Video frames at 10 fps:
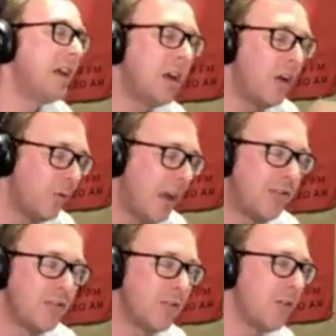
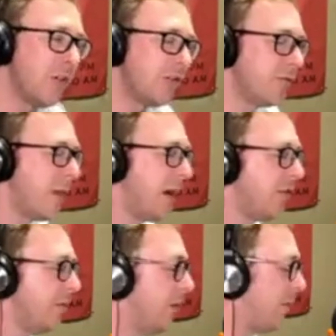as your mind
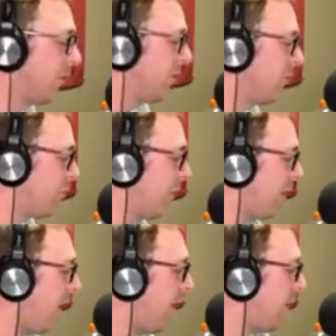sometimes drifts
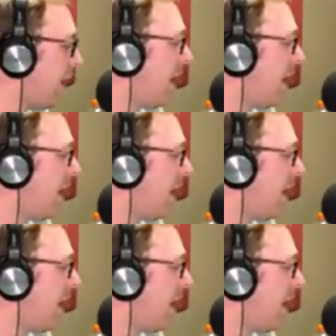off.